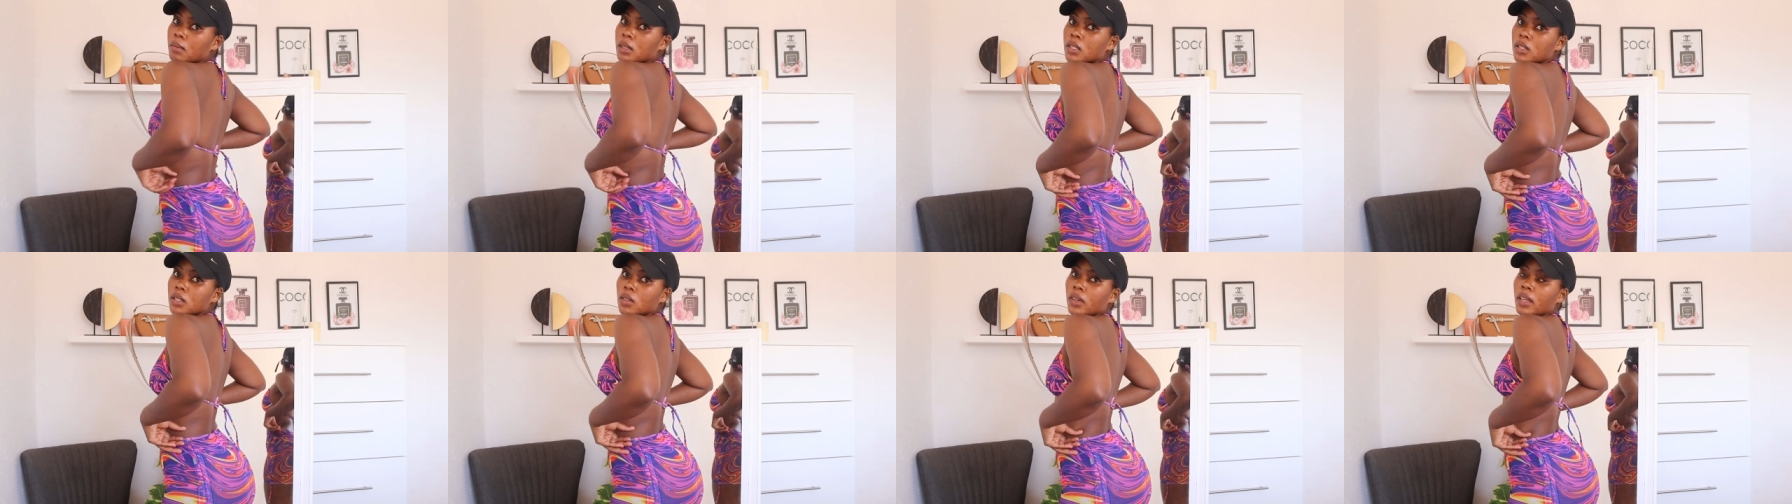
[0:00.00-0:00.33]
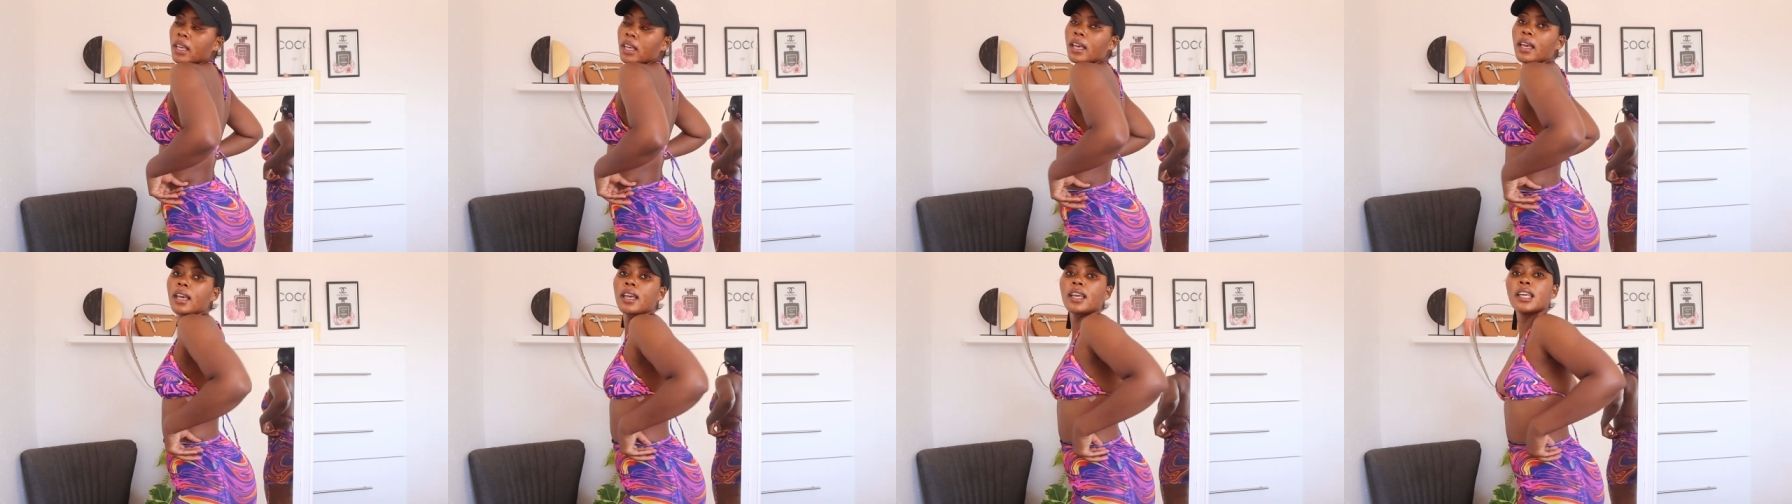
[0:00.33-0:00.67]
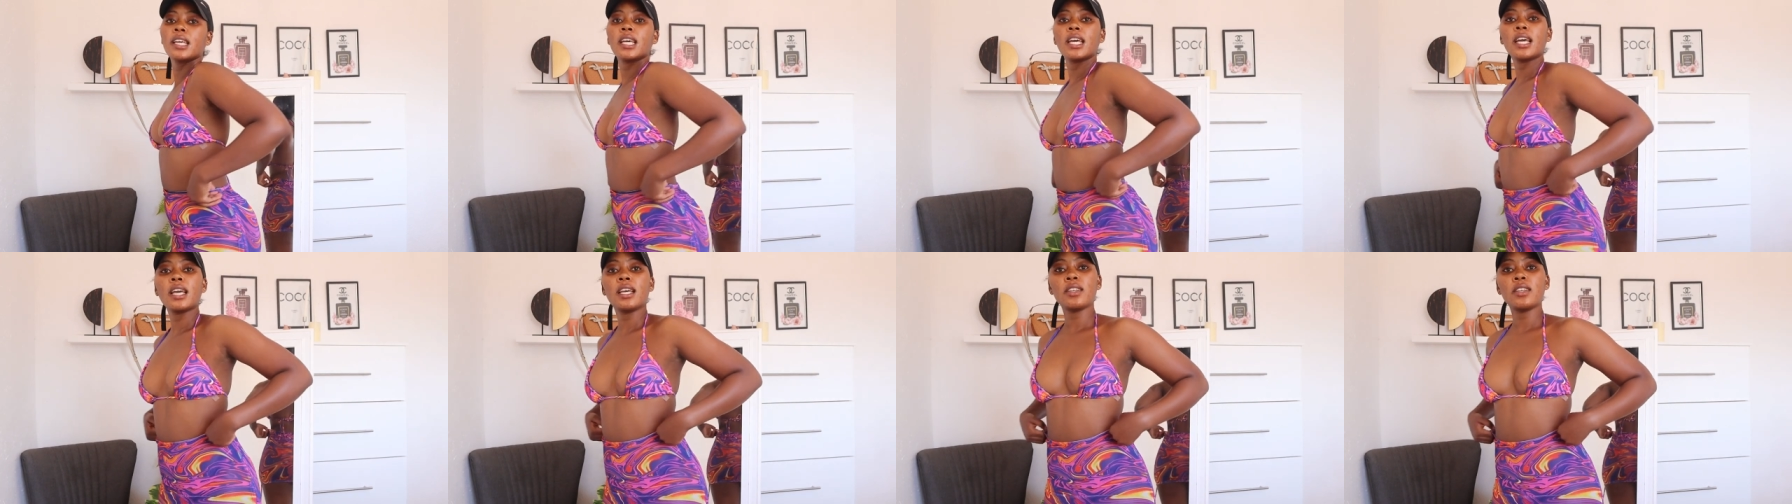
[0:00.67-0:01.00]
it's
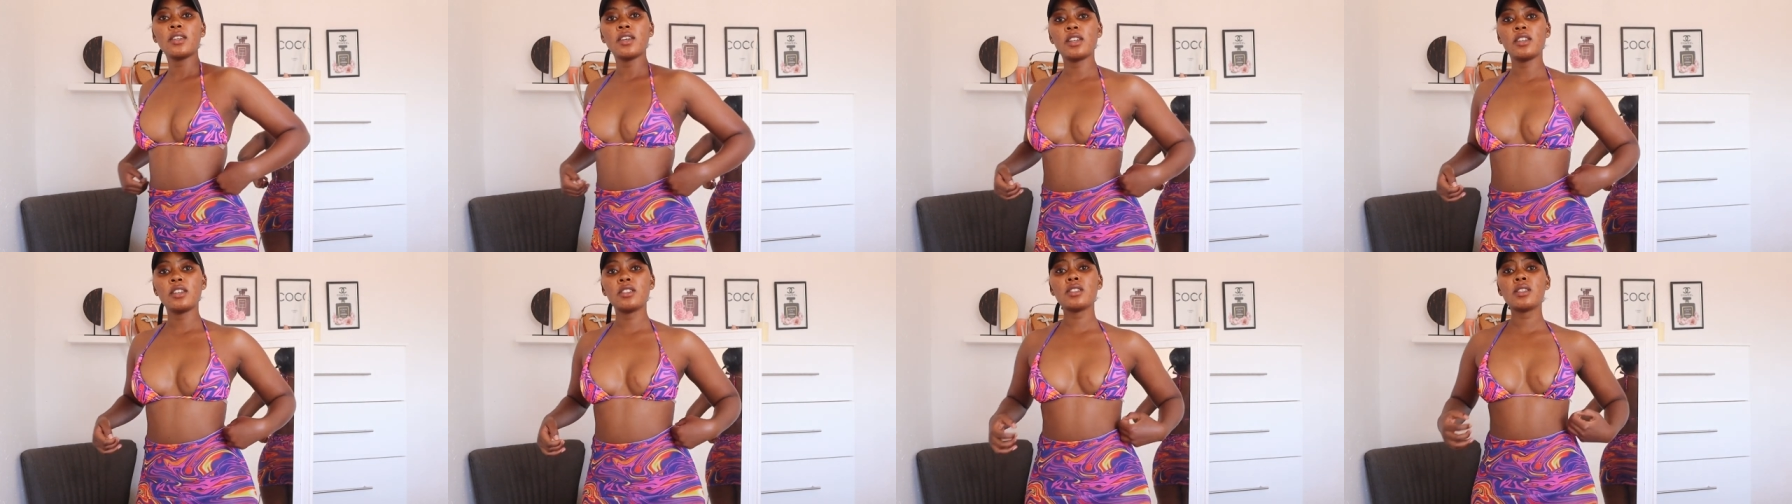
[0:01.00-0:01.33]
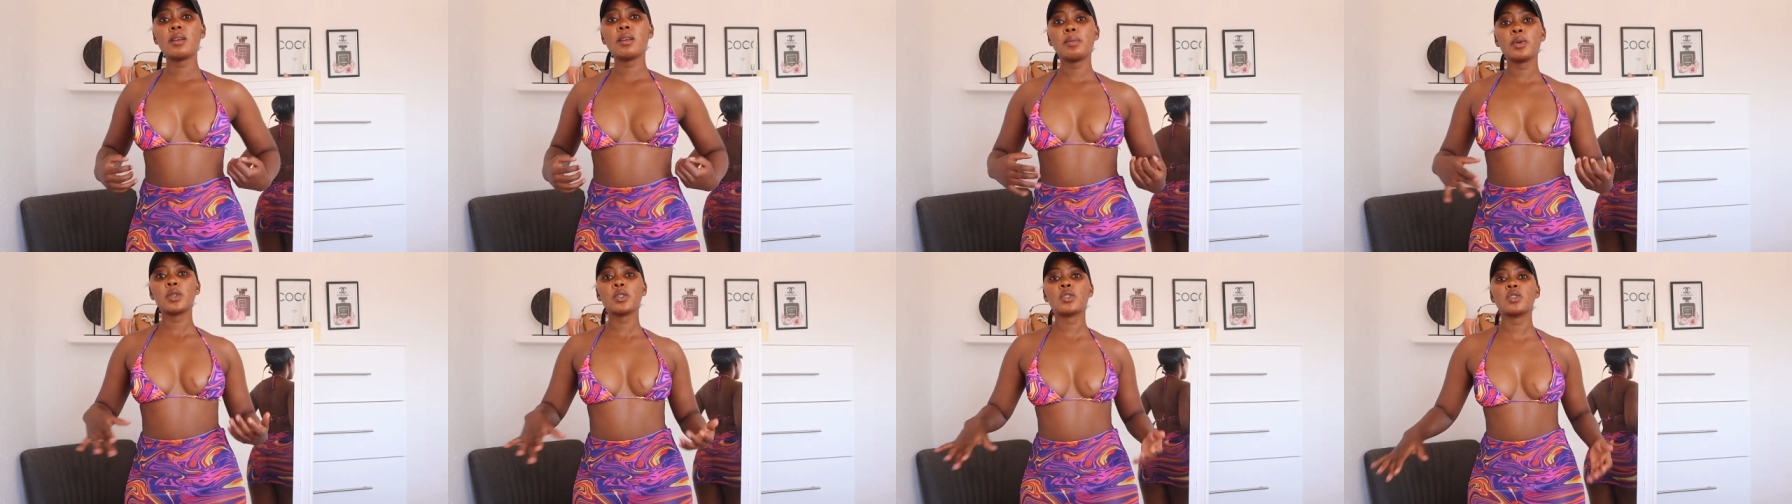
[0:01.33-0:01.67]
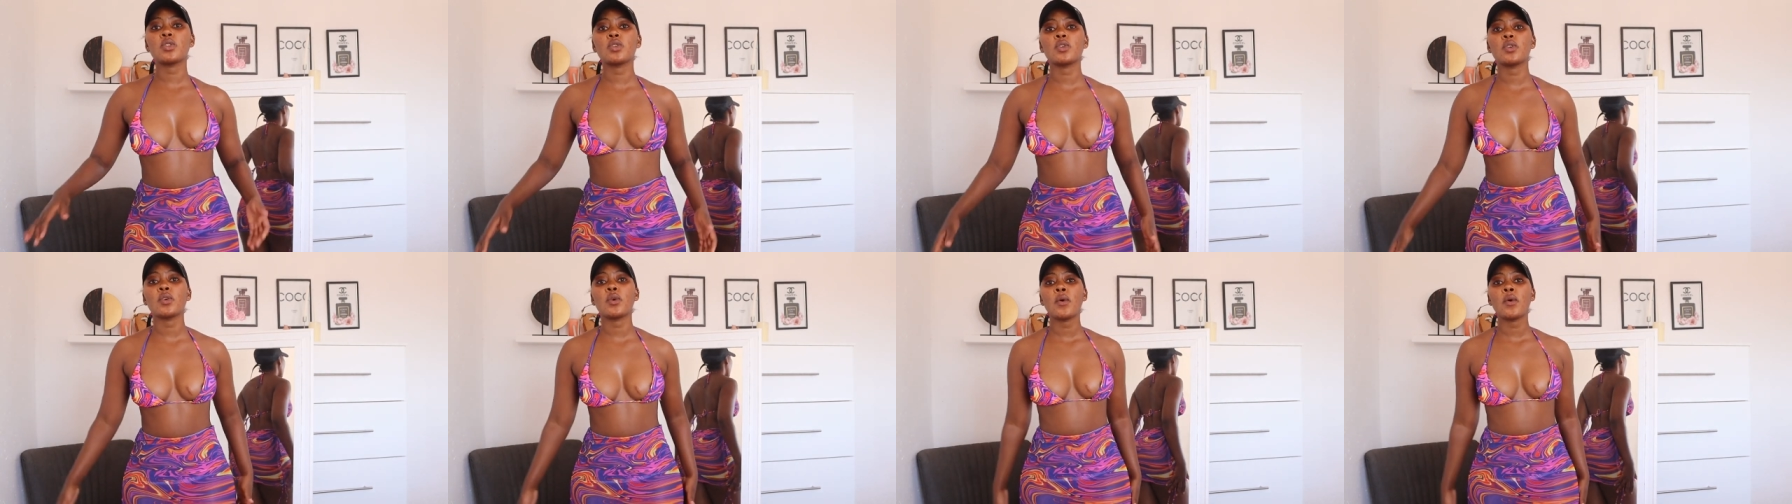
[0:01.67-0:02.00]
okay, you're not supposed
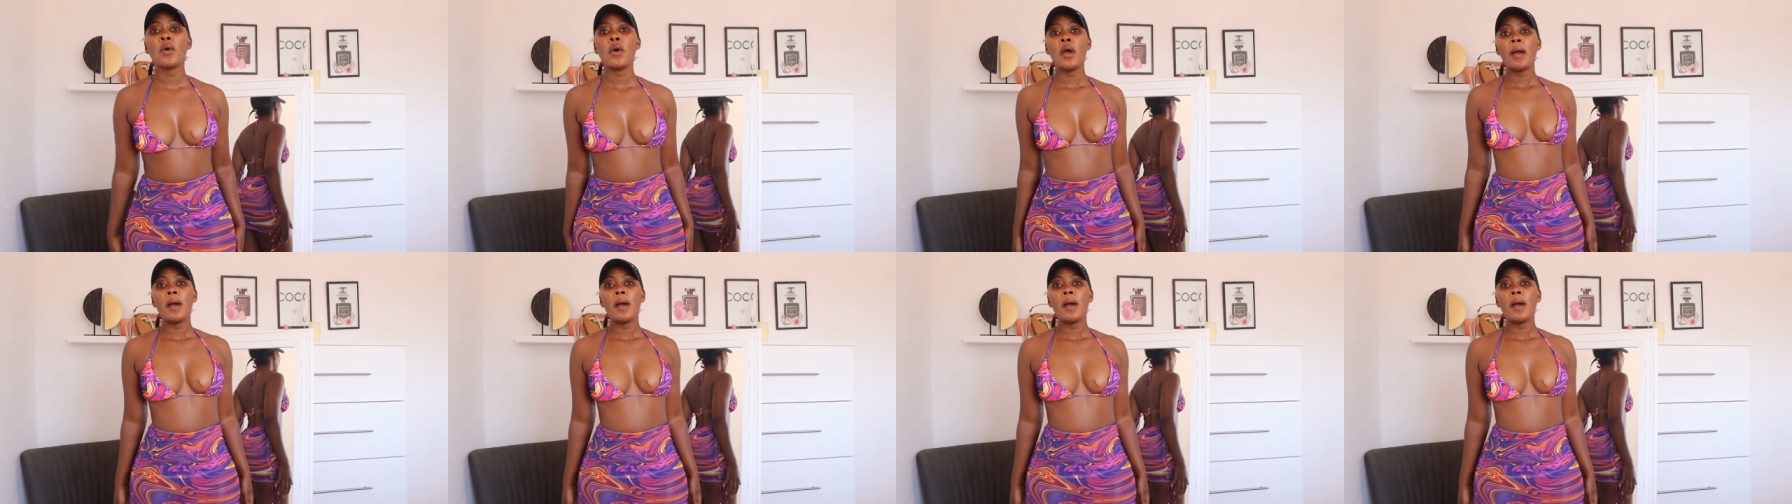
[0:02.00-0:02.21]
to know.